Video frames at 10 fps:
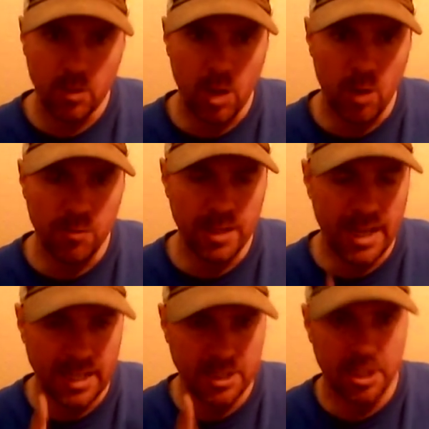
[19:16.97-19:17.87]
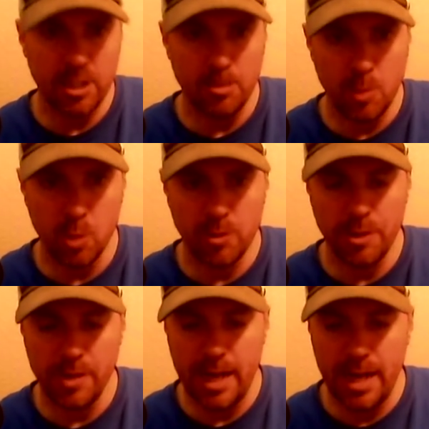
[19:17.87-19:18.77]
Hopefully I can share more with
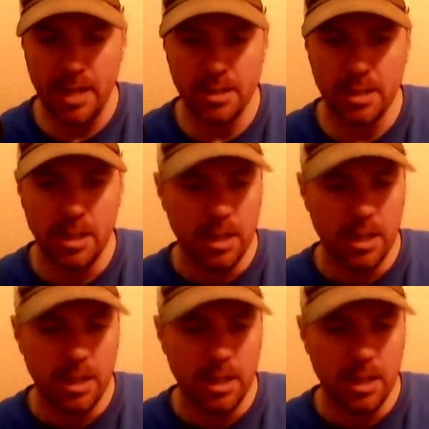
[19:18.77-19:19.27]
you guys.